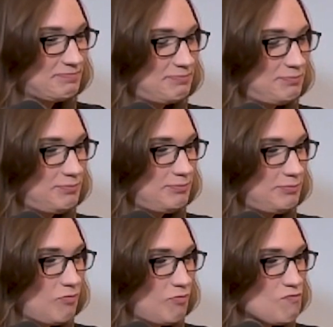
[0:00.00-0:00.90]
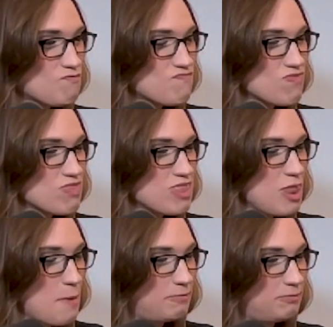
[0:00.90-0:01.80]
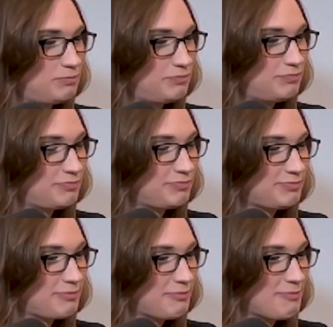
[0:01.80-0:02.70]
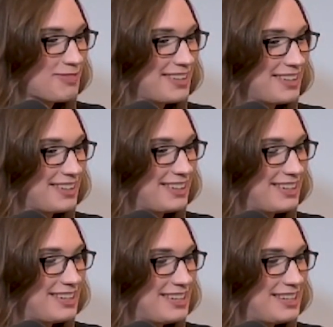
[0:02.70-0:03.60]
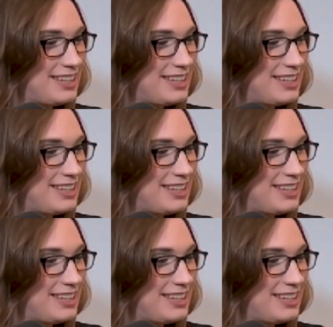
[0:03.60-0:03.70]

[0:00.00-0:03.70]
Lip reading: (not speaking)